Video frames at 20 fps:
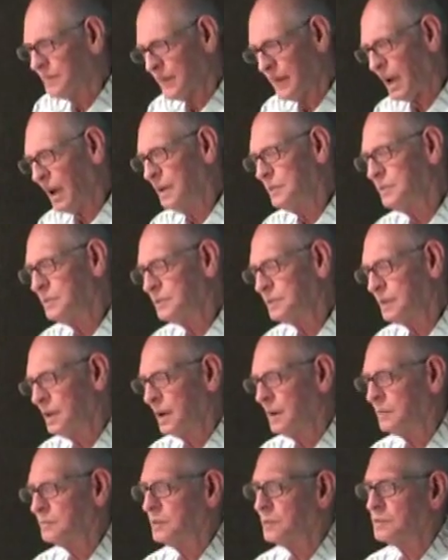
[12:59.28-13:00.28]
I just
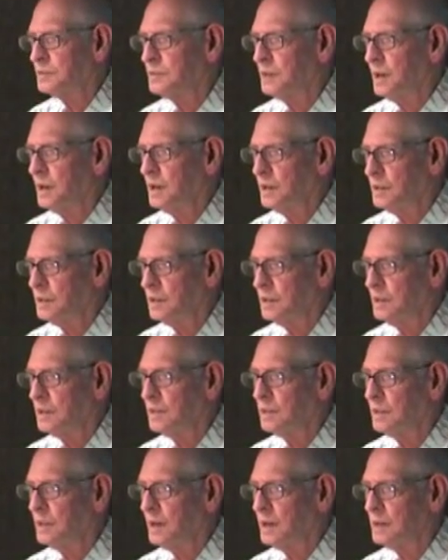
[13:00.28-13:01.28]
have to say
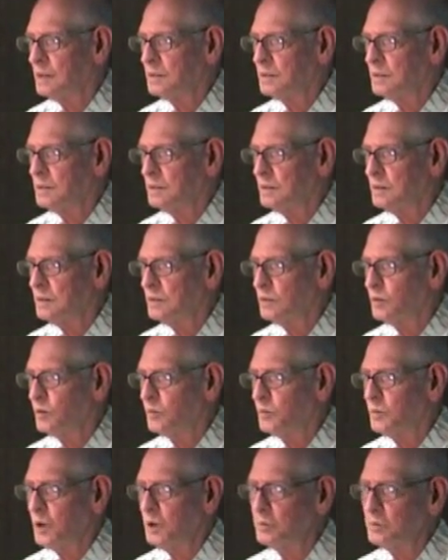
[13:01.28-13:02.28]
that you know,
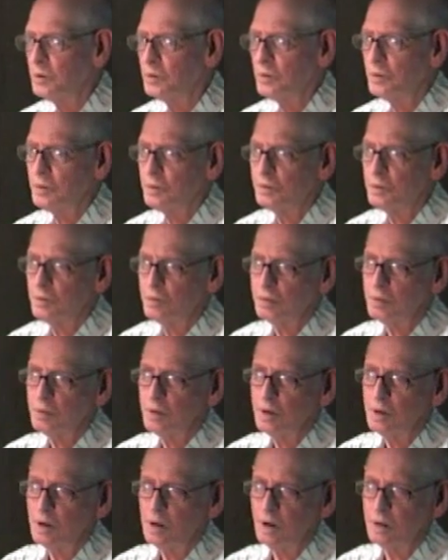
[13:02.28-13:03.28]
people
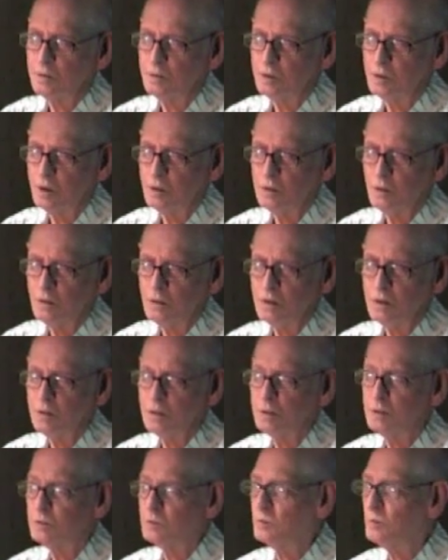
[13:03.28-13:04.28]
think I've done all of
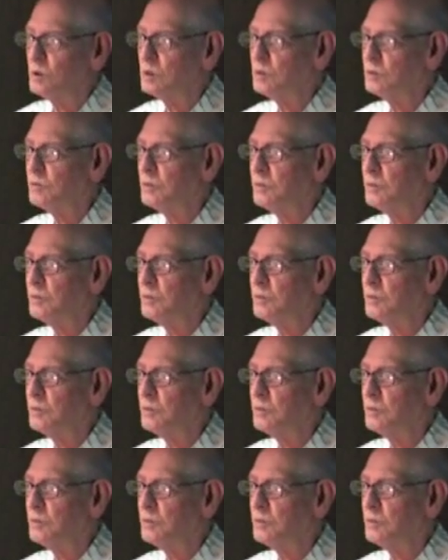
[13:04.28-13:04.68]
these wonderful